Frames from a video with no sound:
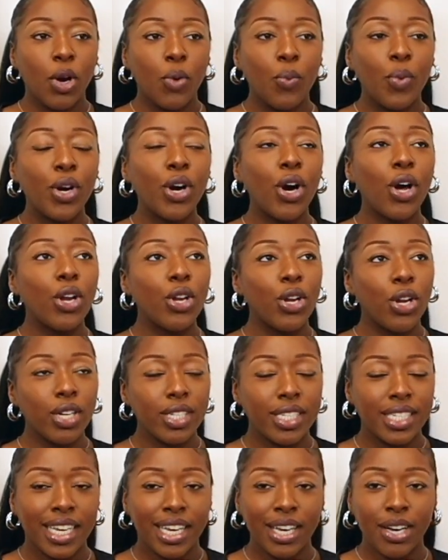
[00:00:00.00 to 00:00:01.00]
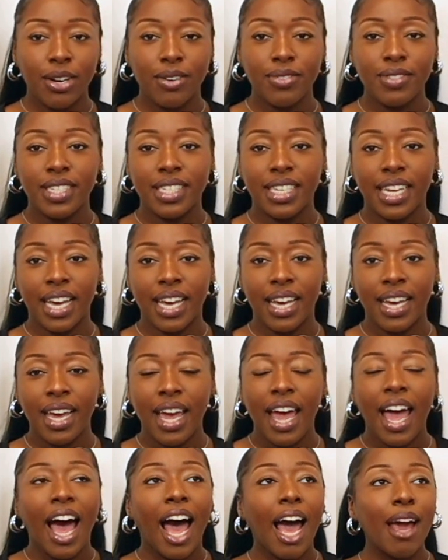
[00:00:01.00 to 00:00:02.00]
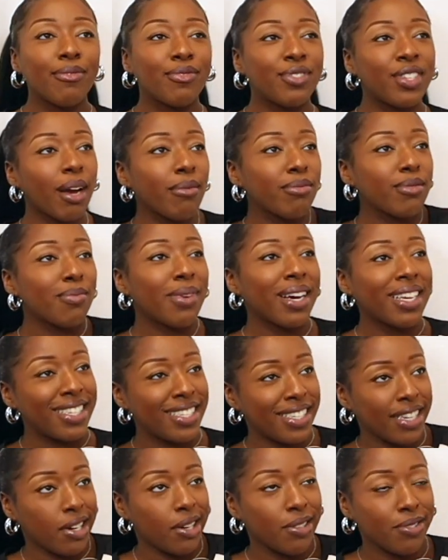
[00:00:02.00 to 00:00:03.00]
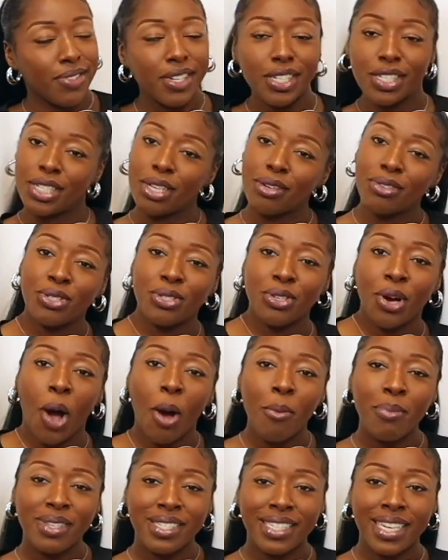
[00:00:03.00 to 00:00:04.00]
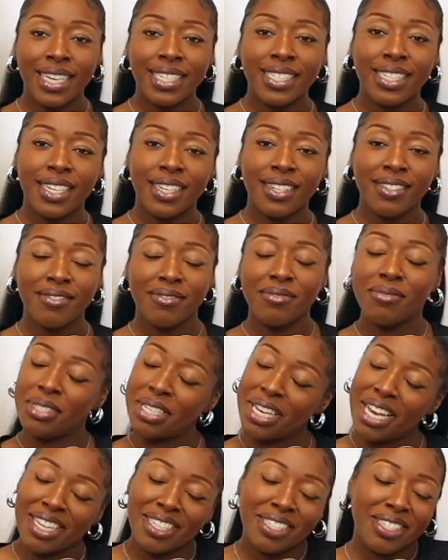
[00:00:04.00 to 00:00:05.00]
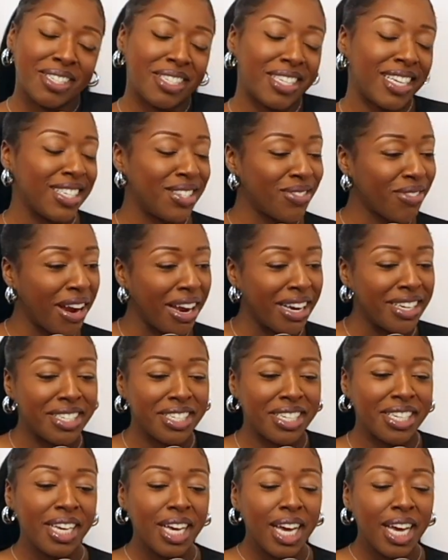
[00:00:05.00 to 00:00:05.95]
We got a lot to get off today. I've dubbed myself a social commentator. Yes, that's right.